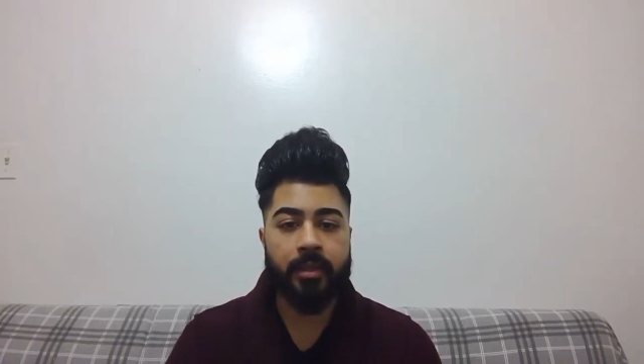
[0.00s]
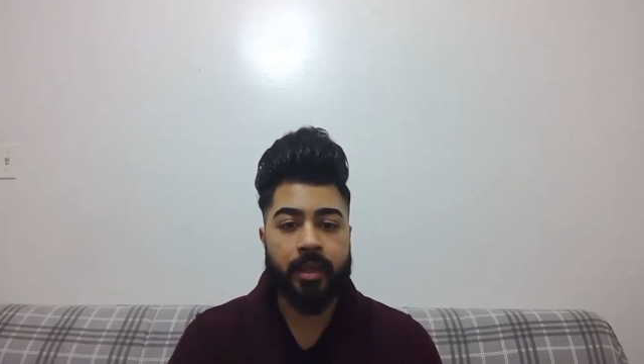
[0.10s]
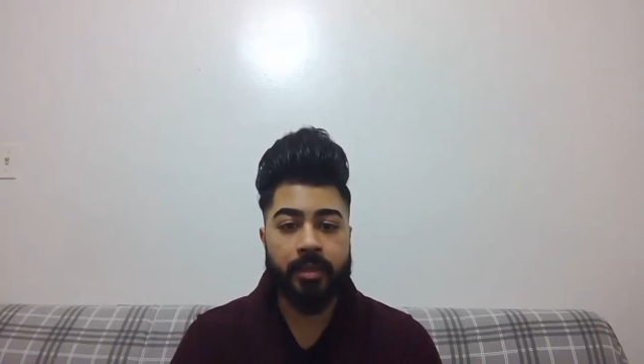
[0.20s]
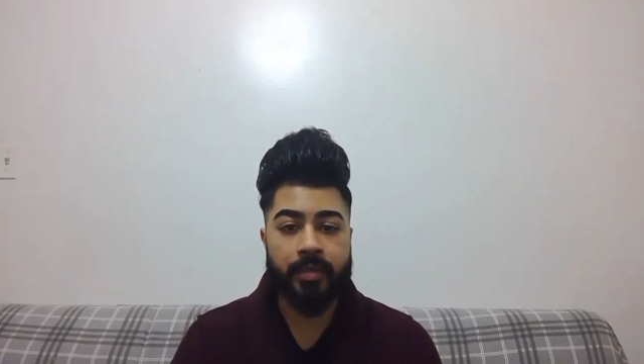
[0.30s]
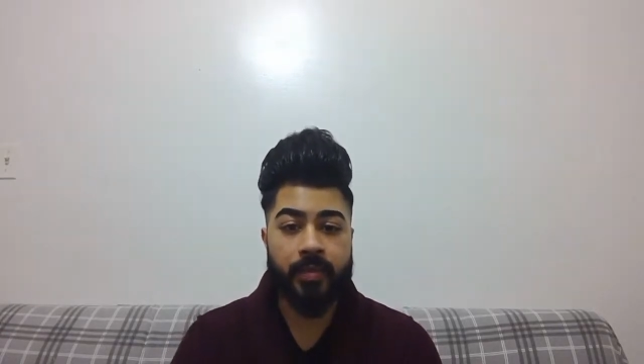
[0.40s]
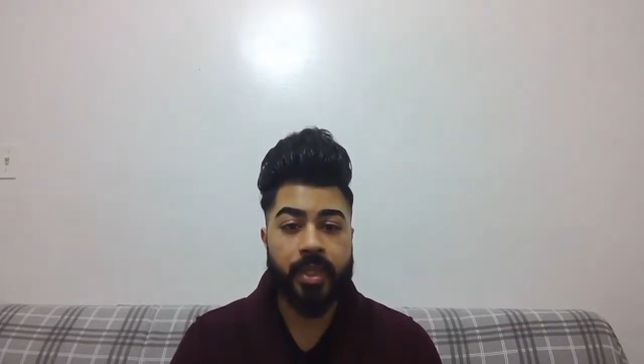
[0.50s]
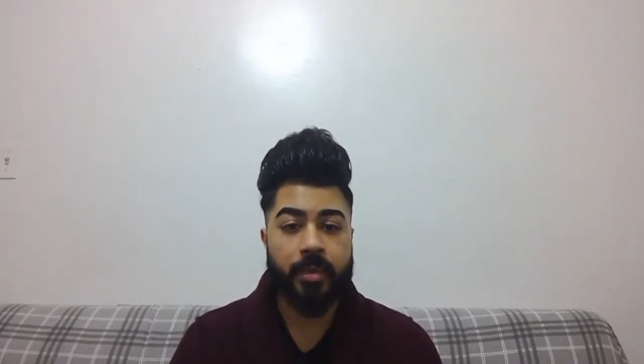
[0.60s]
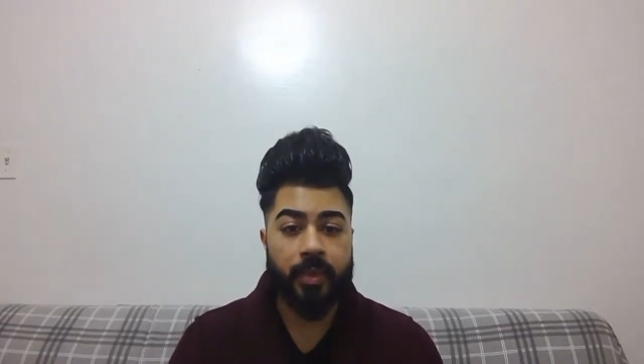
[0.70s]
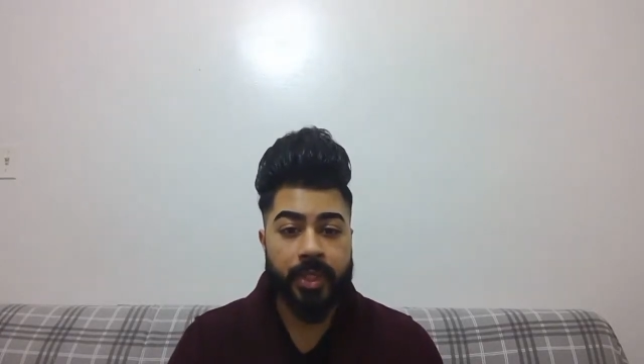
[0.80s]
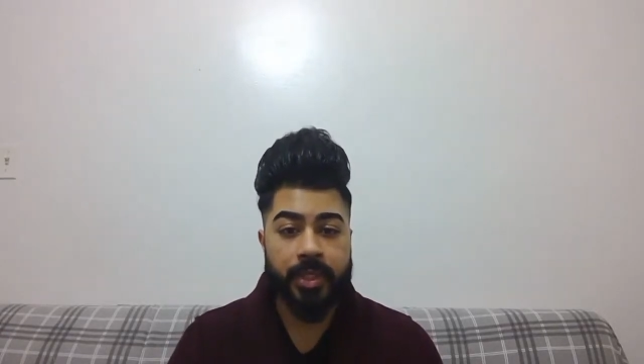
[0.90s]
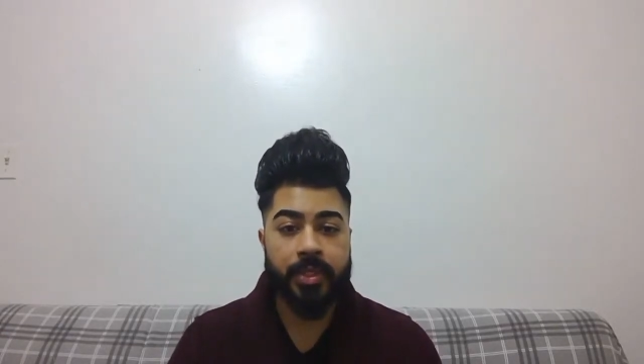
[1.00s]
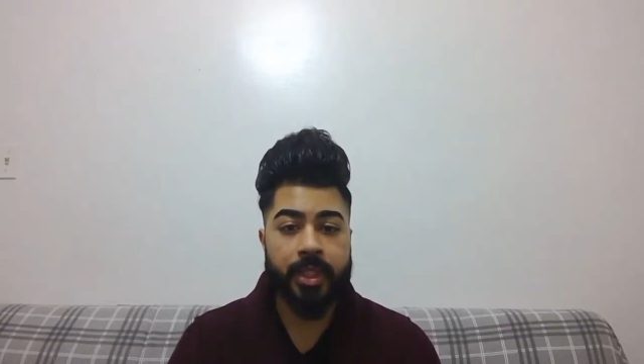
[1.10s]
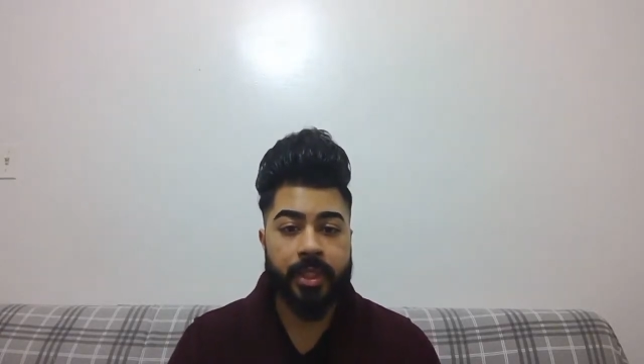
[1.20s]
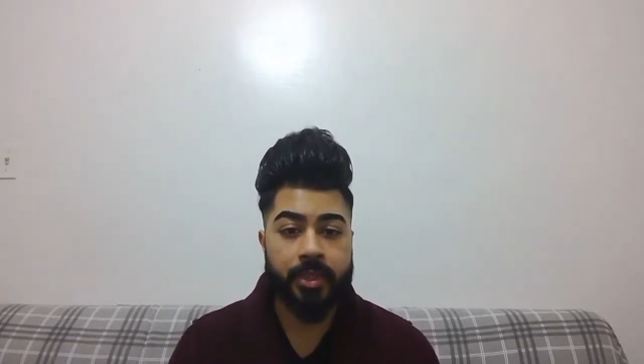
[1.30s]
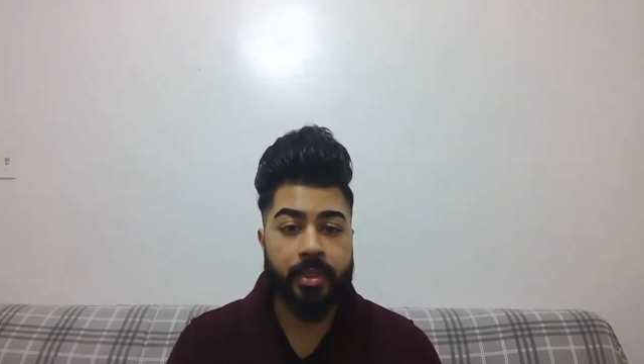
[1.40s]
directors from summer research
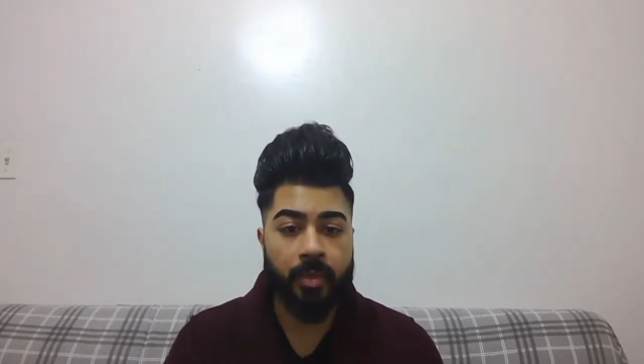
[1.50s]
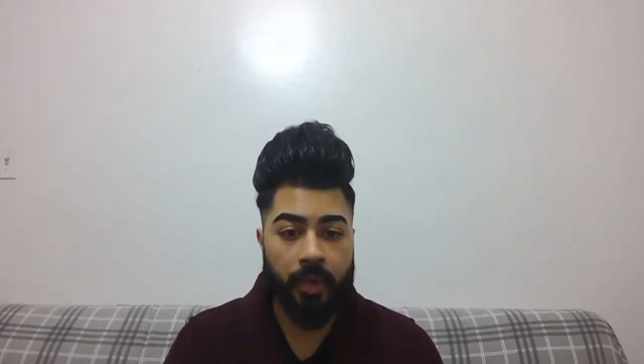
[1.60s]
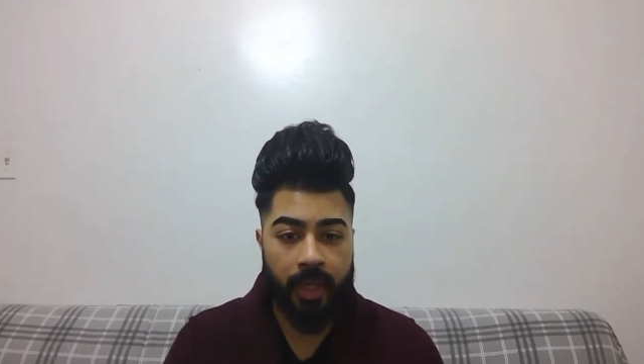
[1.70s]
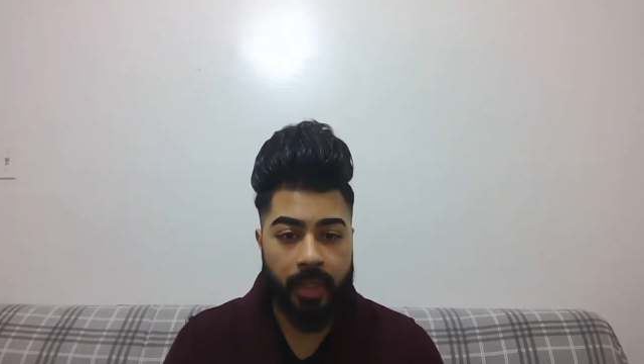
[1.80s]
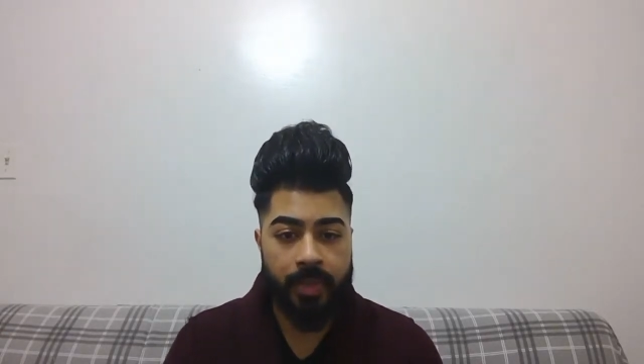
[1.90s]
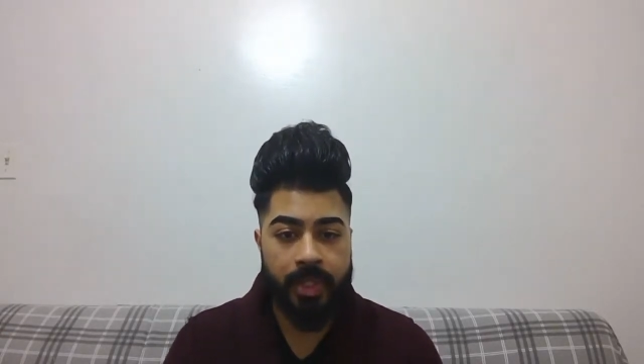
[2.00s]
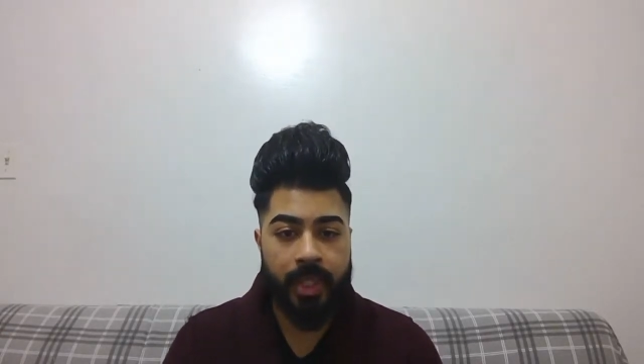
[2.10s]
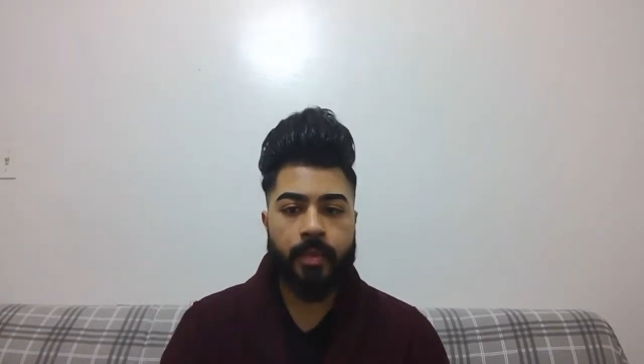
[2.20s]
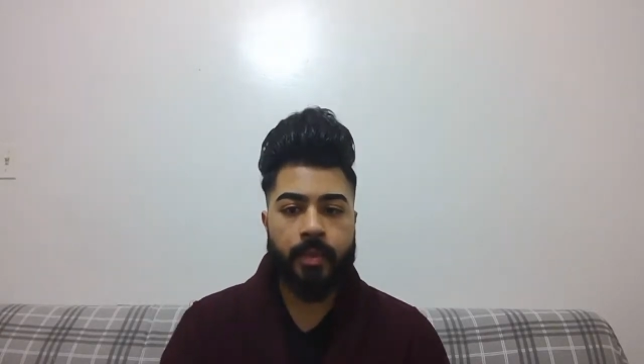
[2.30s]
internship programs.